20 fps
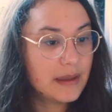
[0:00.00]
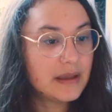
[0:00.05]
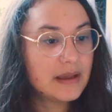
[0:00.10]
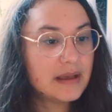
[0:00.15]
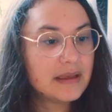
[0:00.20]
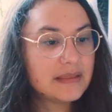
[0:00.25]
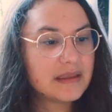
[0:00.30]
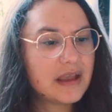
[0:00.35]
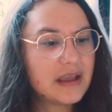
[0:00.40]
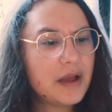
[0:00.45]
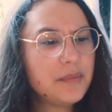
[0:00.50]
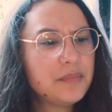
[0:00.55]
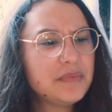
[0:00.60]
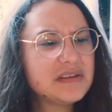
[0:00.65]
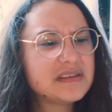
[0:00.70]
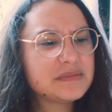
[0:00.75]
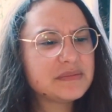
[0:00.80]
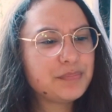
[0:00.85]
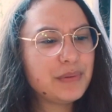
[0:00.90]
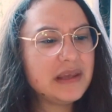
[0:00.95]
The
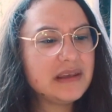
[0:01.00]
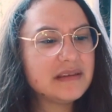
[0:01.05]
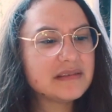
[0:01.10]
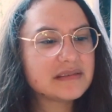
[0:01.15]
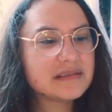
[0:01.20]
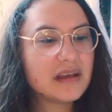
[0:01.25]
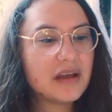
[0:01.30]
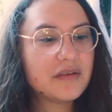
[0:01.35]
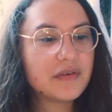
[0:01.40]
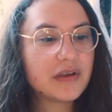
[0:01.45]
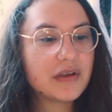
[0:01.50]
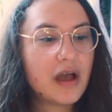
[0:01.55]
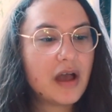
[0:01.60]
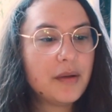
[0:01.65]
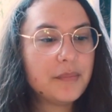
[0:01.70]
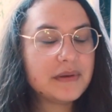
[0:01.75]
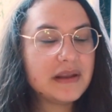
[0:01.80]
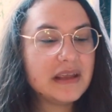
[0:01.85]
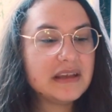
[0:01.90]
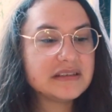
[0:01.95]
company speaks of a
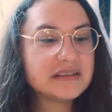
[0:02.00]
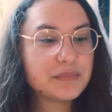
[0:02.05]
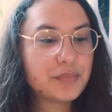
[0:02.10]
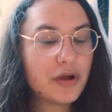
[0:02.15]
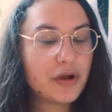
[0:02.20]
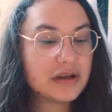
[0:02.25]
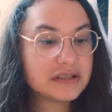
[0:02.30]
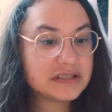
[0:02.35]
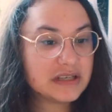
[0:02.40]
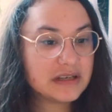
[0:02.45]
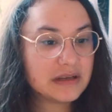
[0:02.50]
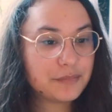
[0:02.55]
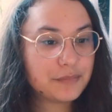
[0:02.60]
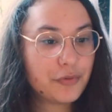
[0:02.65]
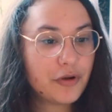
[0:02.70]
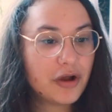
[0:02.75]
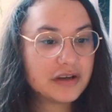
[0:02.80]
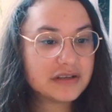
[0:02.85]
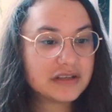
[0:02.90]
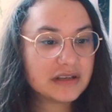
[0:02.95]
combination
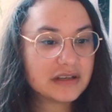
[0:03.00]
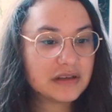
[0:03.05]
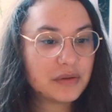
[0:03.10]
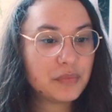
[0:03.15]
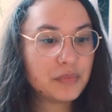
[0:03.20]
project